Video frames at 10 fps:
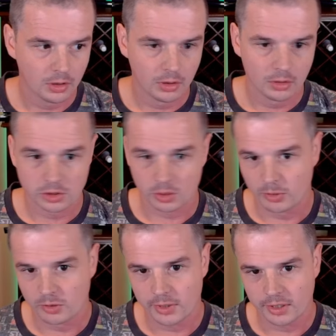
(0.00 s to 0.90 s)
So 1
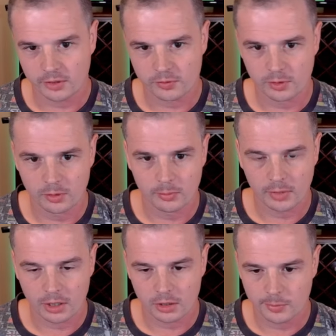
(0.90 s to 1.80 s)
relic from
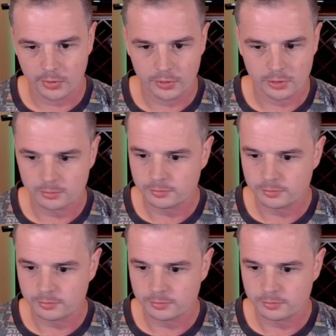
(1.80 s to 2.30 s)
our opponent.